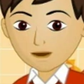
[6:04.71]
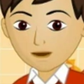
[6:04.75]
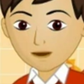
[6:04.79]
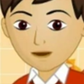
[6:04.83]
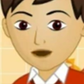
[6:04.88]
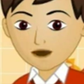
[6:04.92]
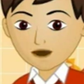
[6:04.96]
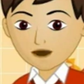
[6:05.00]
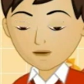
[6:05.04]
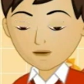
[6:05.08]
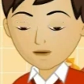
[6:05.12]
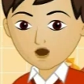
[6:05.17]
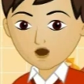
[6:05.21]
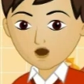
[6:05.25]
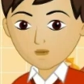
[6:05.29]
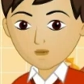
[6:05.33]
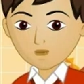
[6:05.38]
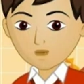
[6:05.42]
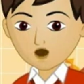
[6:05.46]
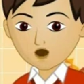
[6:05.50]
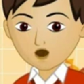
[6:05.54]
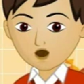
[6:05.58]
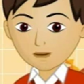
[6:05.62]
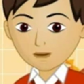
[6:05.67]
Yes,
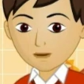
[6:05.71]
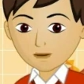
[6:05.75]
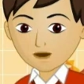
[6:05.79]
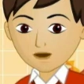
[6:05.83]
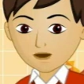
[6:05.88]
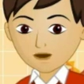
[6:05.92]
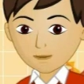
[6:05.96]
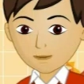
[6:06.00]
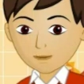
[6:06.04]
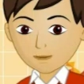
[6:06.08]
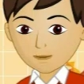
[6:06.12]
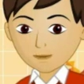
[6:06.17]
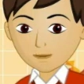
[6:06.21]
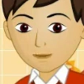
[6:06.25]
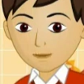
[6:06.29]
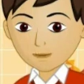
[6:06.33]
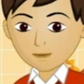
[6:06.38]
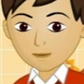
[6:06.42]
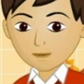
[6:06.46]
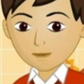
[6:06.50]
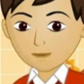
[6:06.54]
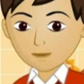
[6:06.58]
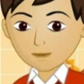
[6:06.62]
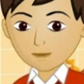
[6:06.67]
it does.
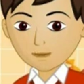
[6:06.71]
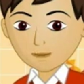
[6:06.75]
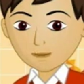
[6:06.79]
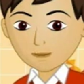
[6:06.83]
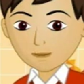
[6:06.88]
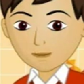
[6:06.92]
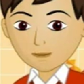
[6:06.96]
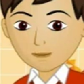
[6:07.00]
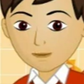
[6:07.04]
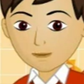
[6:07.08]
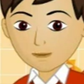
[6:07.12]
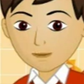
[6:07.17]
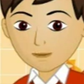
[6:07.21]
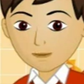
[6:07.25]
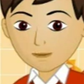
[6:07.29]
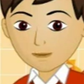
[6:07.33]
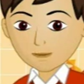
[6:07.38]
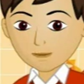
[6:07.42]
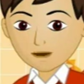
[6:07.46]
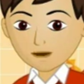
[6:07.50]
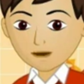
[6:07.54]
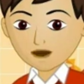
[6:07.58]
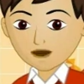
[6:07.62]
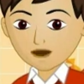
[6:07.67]

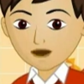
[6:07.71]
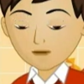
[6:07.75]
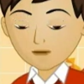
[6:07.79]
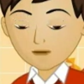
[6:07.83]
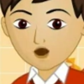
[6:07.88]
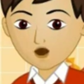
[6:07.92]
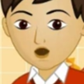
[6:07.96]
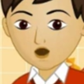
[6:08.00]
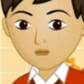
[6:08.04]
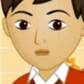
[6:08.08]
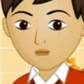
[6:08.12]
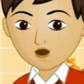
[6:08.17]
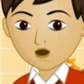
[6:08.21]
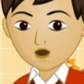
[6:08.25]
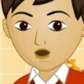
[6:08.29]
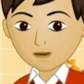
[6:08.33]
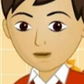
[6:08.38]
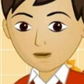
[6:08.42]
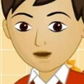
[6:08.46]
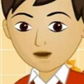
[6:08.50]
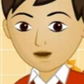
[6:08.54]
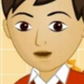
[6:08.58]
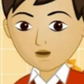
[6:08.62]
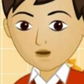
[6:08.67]
Students, this
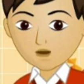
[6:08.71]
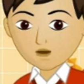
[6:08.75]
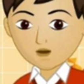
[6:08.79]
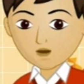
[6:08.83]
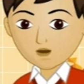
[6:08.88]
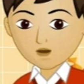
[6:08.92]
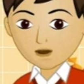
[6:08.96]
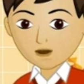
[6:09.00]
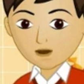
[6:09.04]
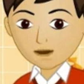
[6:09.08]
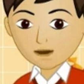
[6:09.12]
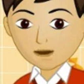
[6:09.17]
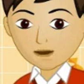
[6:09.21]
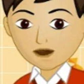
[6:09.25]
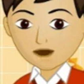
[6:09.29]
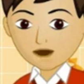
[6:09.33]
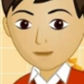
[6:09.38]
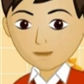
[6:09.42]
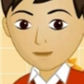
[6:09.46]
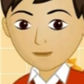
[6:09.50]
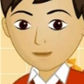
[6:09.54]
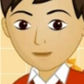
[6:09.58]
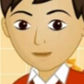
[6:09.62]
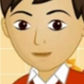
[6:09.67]
activity shows that
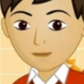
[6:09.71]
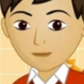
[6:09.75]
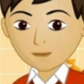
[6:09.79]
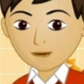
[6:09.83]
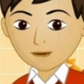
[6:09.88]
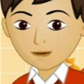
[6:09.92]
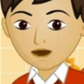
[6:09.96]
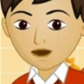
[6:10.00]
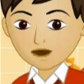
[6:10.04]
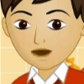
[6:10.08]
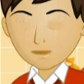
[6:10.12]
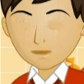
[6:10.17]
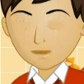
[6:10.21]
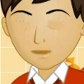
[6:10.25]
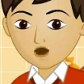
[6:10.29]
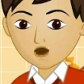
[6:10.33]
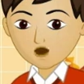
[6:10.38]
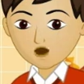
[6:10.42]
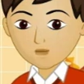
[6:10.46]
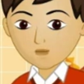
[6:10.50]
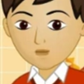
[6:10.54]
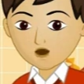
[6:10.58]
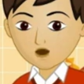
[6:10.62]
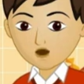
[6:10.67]
you can
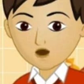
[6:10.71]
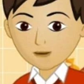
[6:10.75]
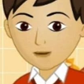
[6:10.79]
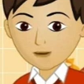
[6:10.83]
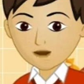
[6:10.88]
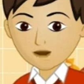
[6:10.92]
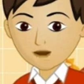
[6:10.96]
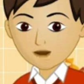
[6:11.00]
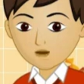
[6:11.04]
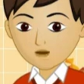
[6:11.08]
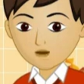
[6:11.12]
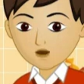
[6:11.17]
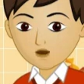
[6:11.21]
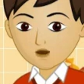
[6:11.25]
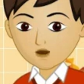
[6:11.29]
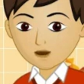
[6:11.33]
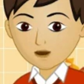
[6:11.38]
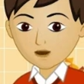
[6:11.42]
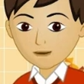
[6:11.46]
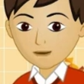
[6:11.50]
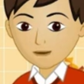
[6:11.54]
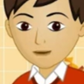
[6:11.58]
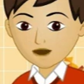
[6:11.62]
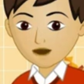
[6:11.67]
dissolve a large
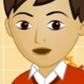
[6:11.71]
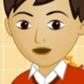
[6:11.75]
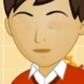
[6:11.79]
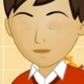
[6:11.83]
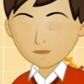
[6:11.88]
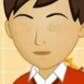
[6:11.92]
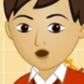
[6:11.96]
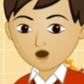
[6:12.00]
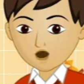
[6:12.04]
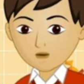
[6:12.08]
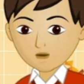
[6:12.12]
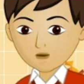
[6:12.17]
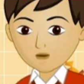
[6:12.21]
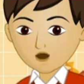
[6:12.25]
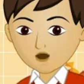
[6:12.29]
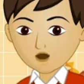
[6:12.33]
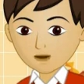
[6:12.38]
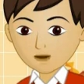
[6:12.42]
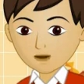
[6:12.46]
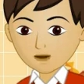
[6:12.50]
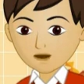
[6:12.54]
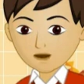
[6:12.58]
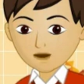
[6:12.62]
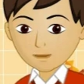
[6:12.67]
quantity of salt in
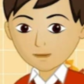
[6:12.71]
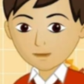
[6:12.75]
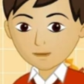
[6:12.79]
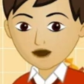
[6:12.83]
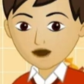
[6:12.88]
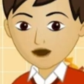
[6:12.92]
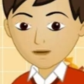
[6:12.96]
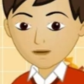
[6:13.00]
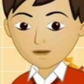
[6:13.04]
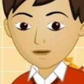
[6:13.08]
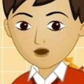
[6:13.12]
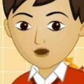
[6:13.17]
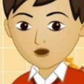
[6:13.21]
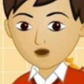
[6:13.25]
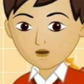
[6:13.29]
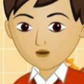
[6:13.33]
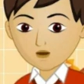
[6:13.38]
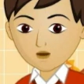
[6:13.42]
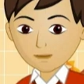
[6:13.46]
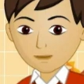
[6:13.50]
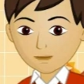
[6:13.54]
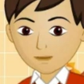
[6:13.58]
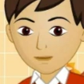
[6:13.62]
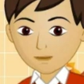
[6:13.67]
water by
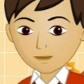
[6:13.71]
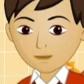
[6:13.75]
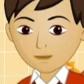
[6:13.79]
heating.